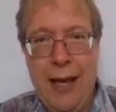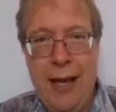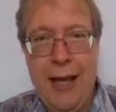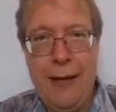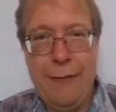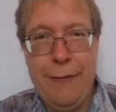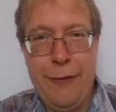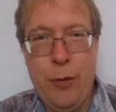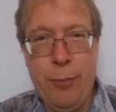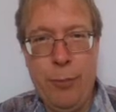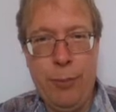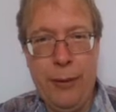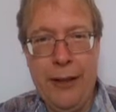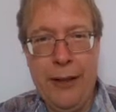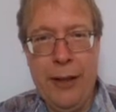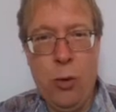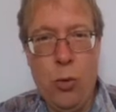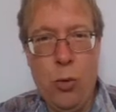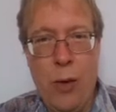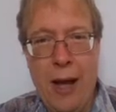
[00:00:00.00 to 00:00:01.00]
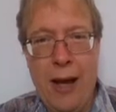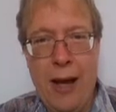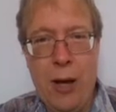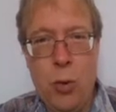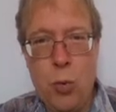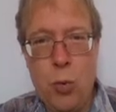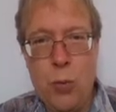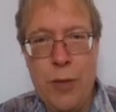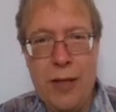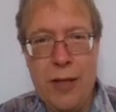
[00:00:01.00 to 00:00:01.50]
And if you play
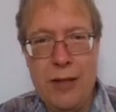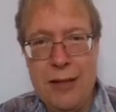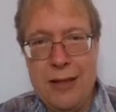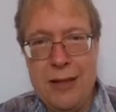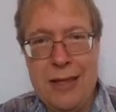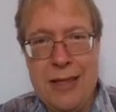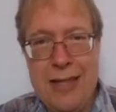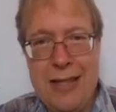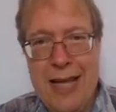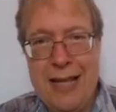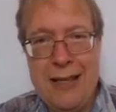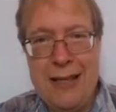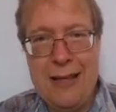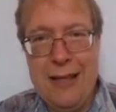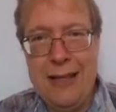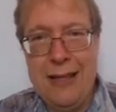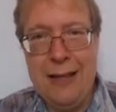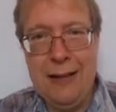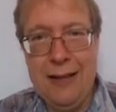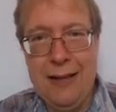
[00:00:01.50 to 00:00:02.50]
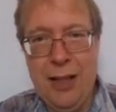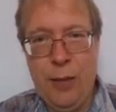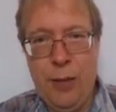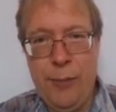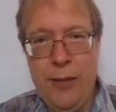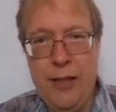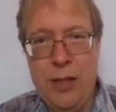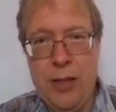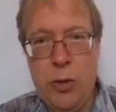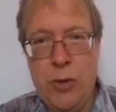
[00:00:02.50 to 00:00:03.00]
around with that thing a
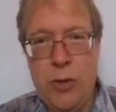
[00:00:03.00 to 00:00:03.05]
little bit,